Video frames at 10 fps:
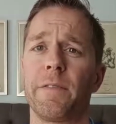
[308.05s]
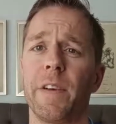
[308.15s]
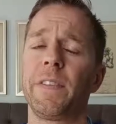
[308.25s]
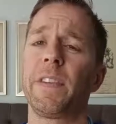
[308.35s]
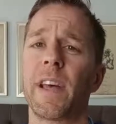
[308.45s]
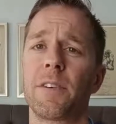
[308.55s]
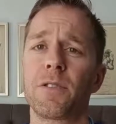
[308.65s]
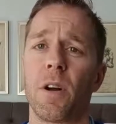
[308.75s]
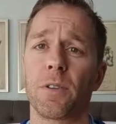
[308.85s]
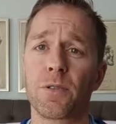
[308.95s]

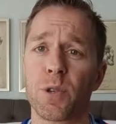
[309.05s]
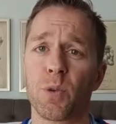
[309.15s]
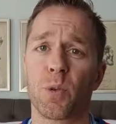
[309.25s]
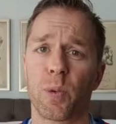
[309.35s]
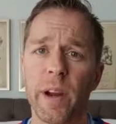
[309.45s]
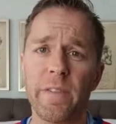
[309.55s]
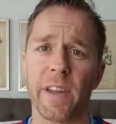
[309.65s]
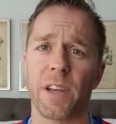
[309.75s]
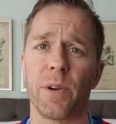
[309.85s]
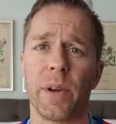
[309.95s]
$50,000 to renovate
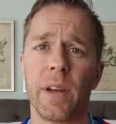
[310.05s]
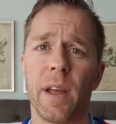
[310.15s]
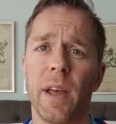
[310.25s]
a unit